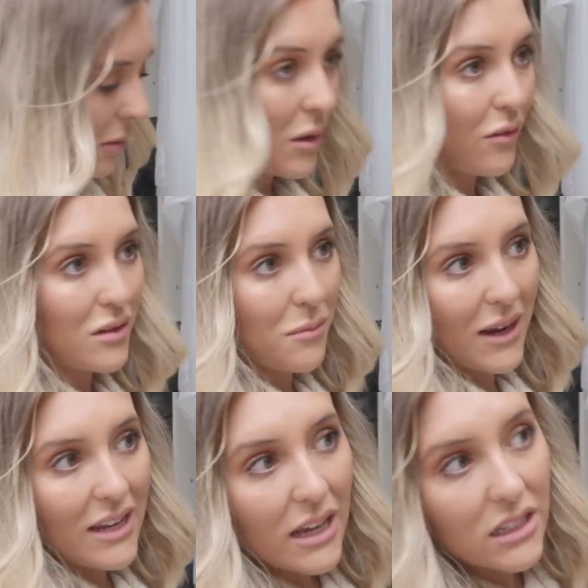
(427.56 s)
gonna move on to
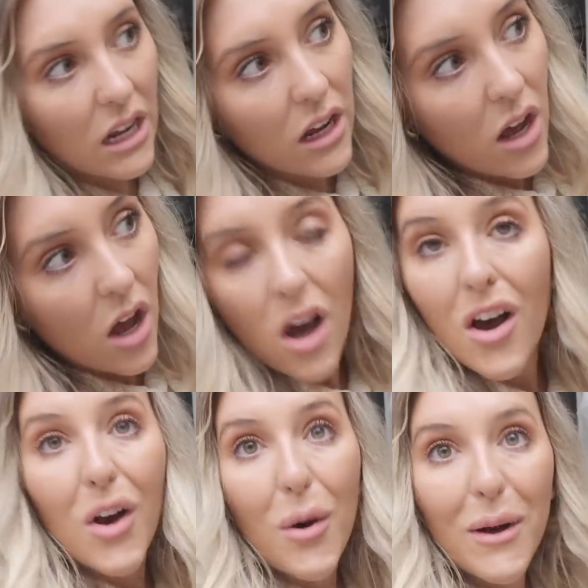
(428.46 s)
my next
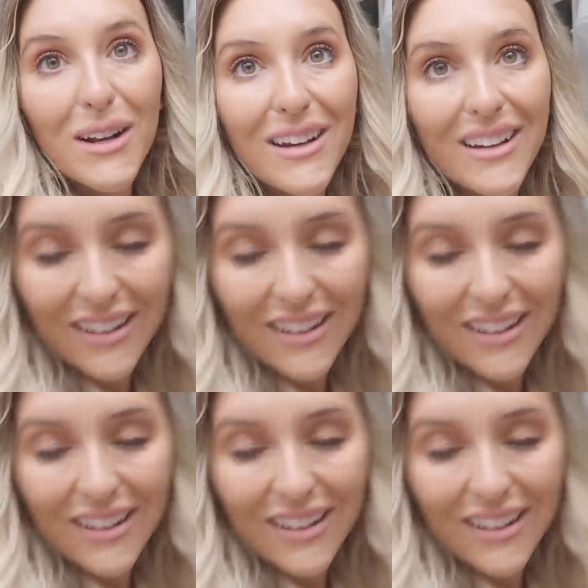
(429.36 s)
cupboard.